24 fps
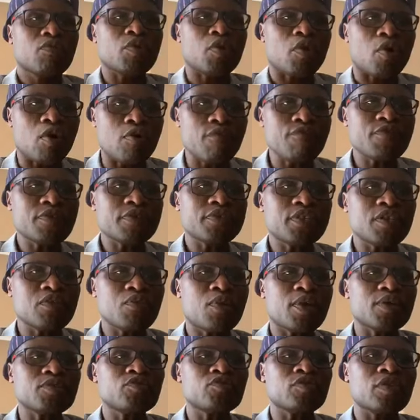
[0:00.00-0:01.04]
We
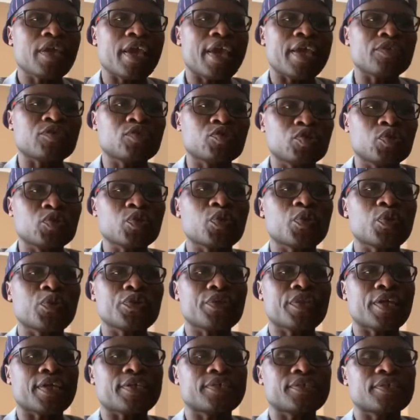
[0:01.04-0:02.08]
obviously want to
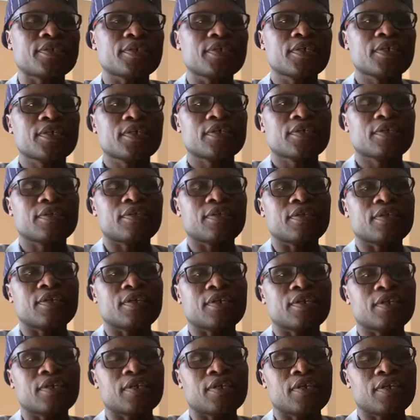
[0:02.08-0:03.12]
ensure that
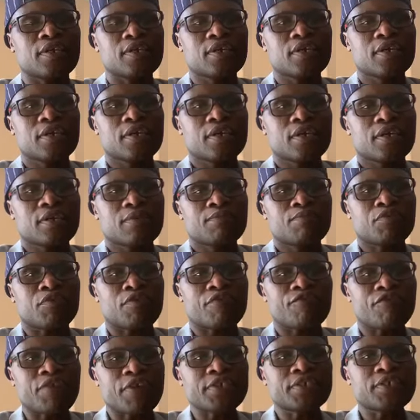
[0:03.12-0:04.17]
the
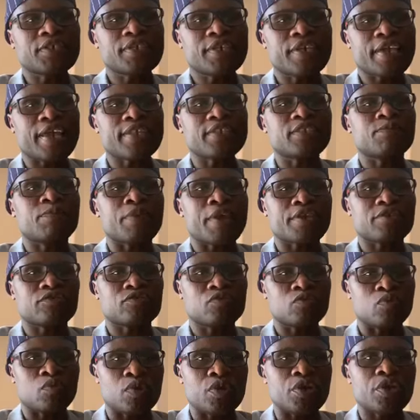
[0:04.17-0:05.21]
profession gets
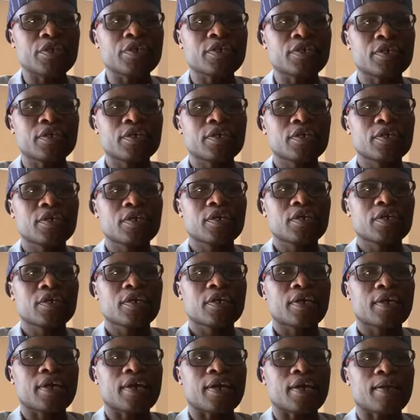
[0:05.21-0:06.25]
back to work.
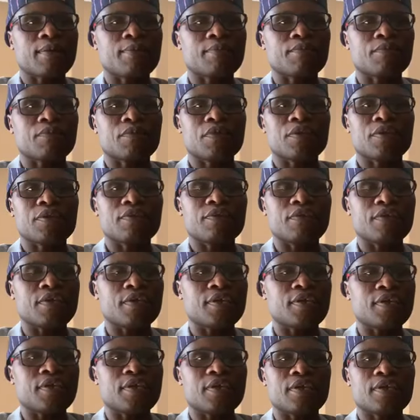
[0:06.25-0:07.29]
Um,
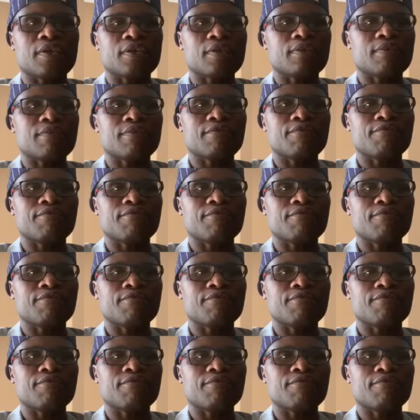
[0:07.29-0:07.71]
the,